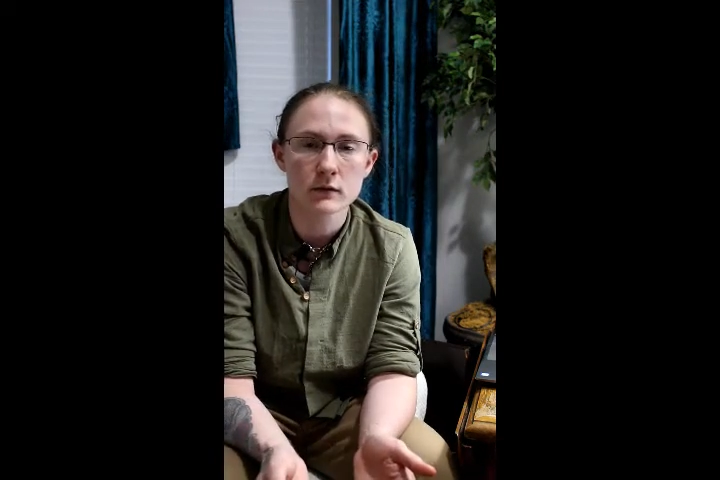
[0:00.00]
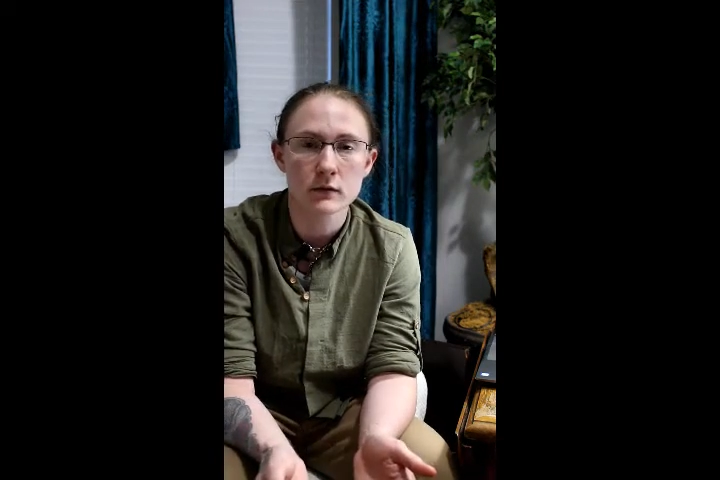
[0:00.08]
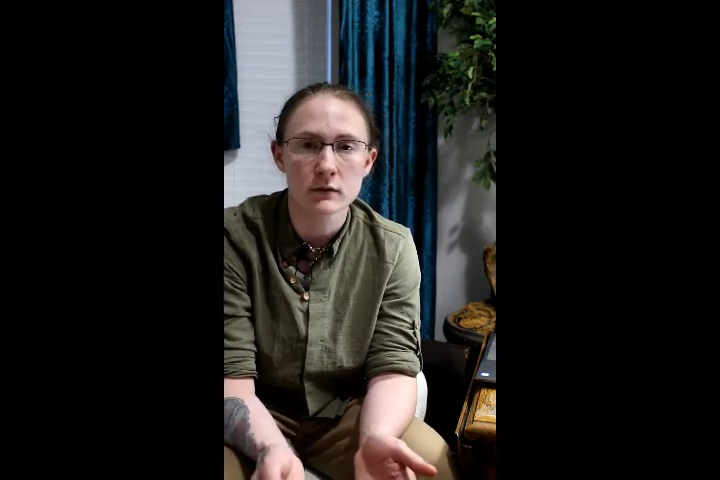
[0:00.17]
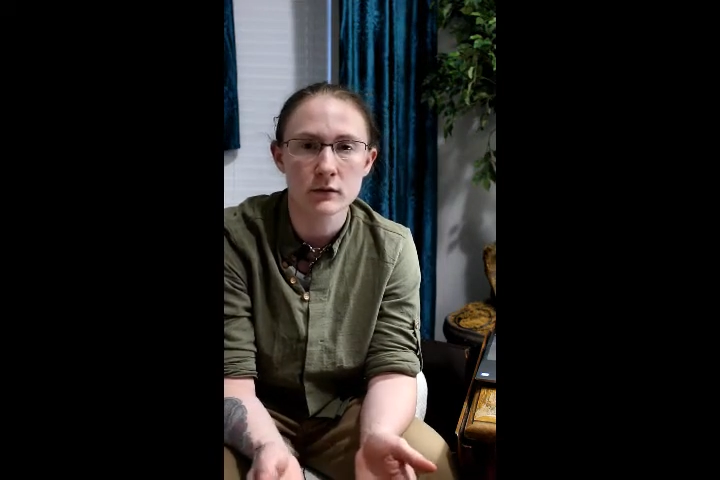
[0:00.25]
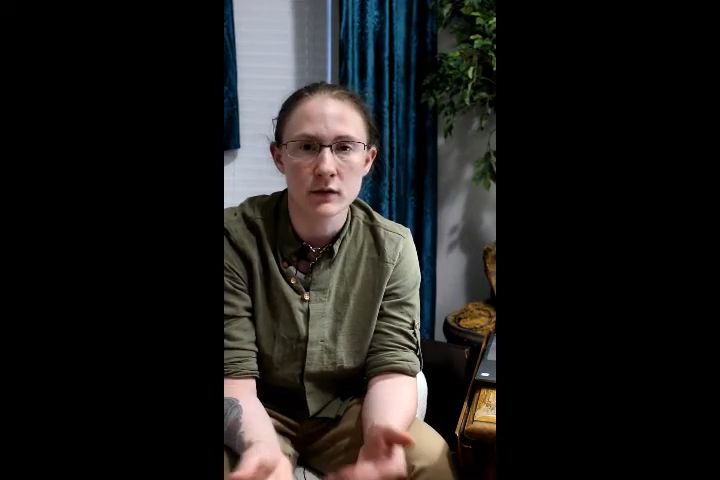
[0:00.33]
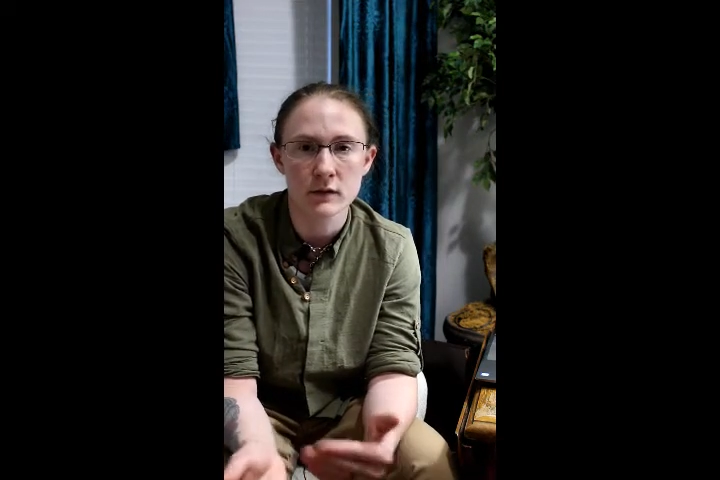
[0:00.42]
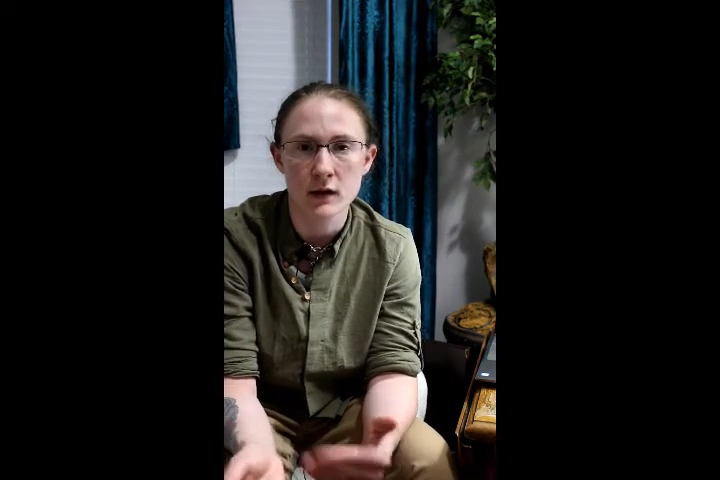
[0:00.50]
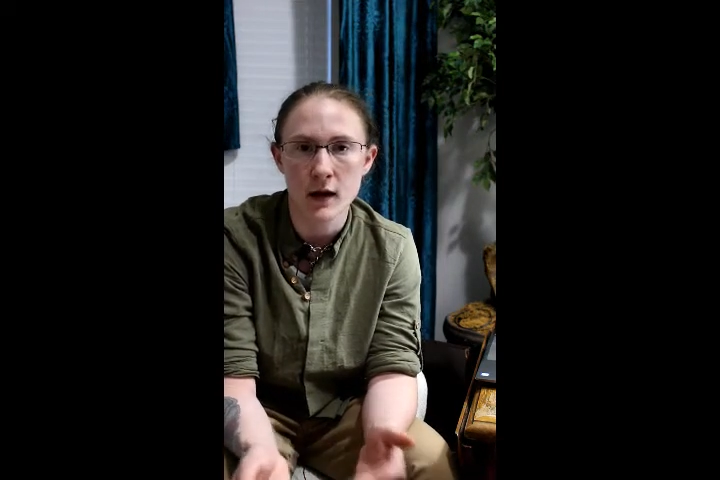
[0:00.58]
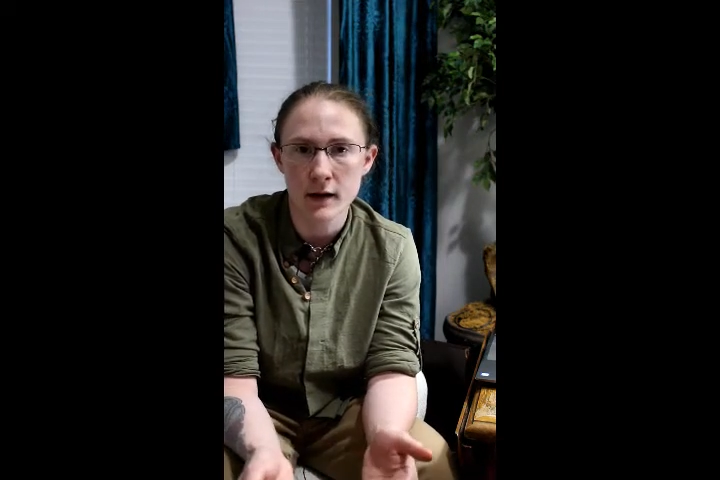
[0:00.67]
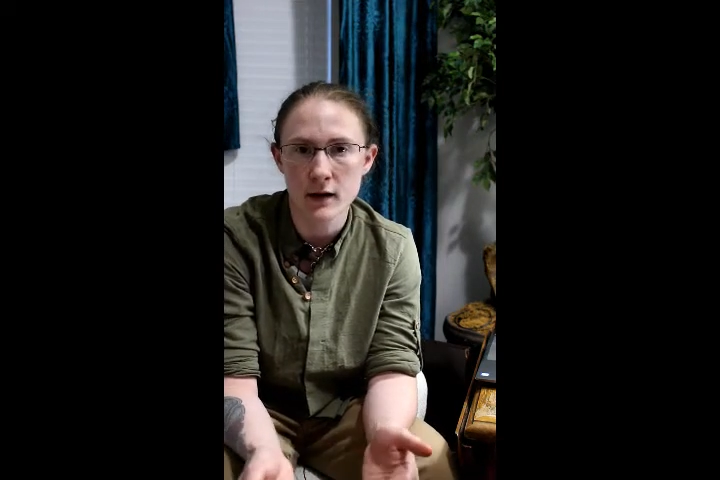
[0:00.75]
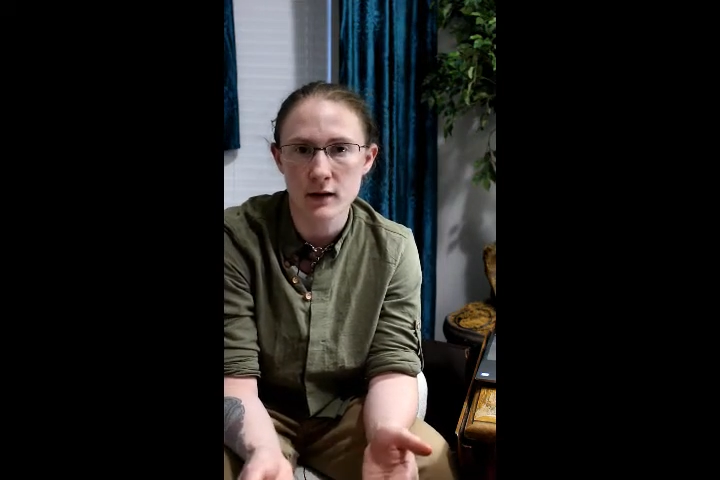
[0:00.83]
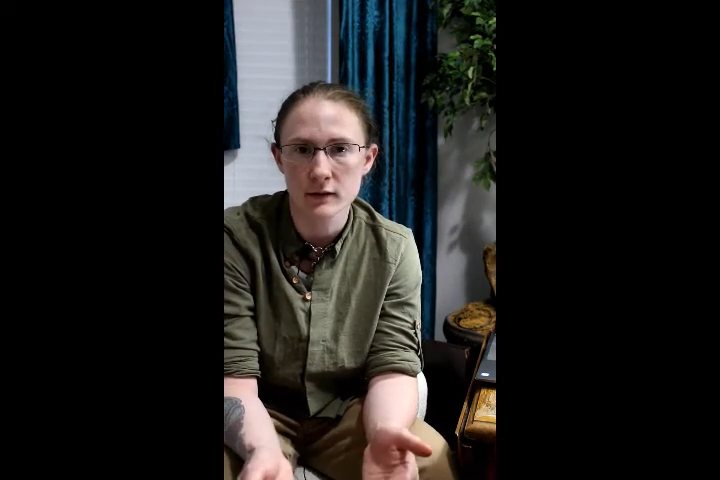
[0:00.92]
this eye
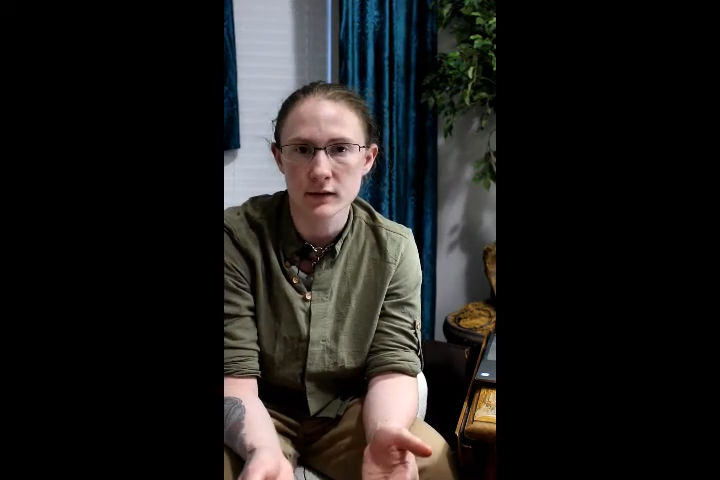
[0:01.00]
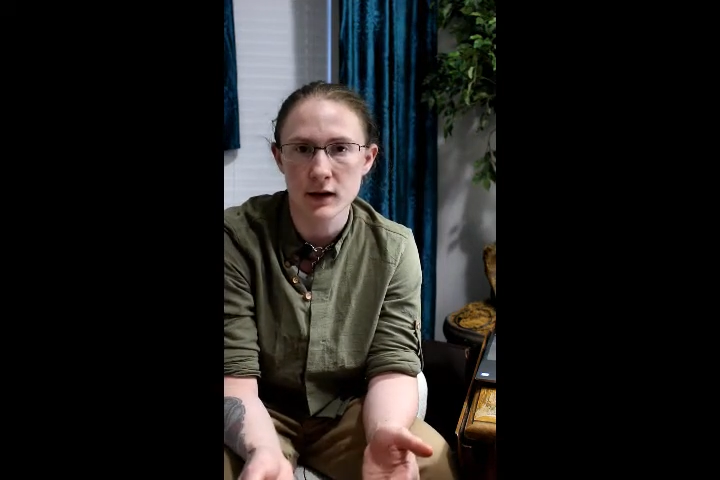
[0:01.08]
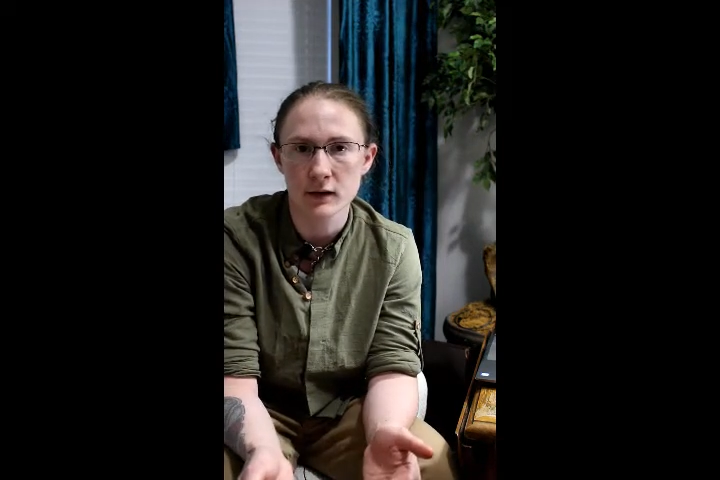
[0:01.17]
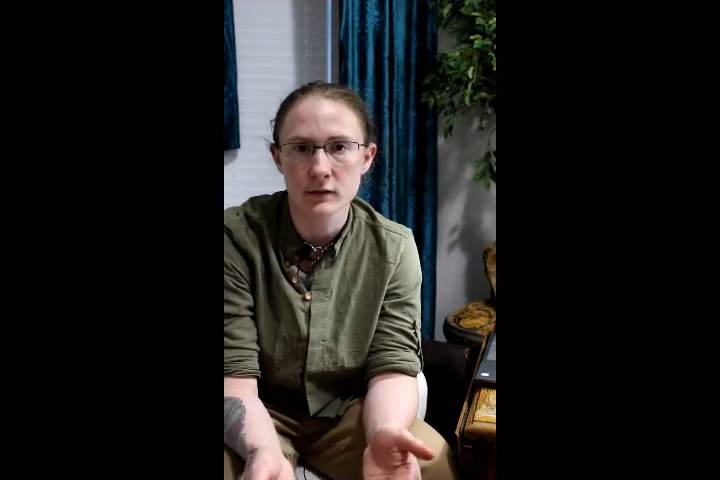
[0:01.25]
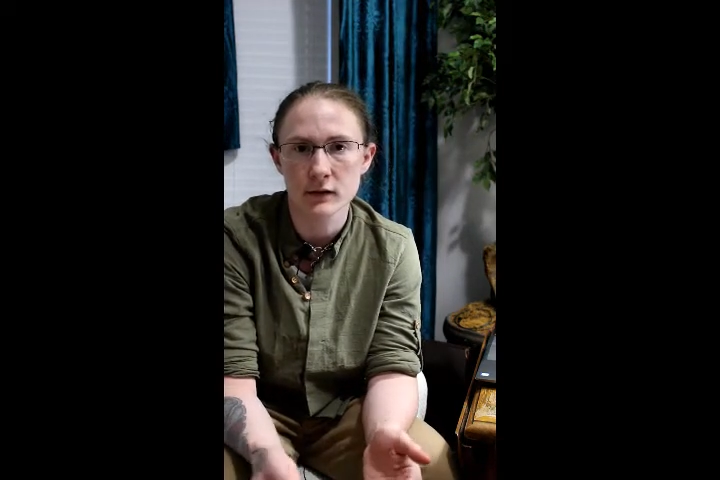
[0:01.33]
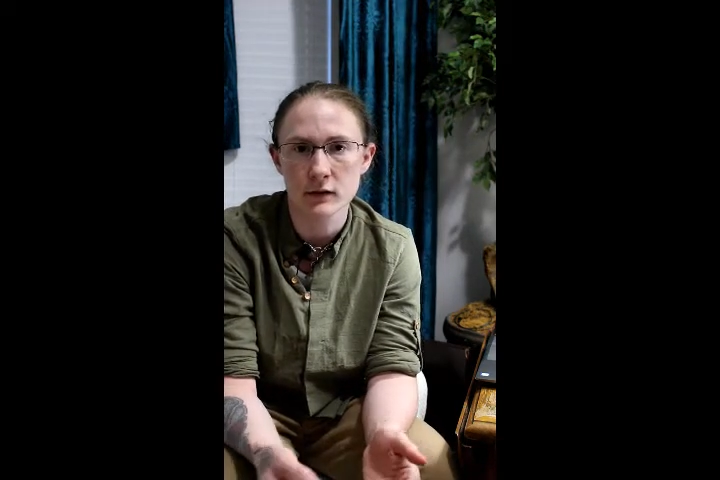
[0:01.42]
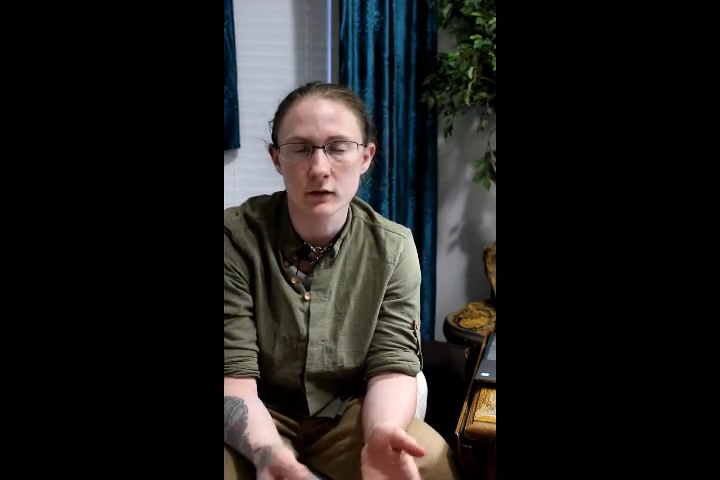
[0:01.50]
contact in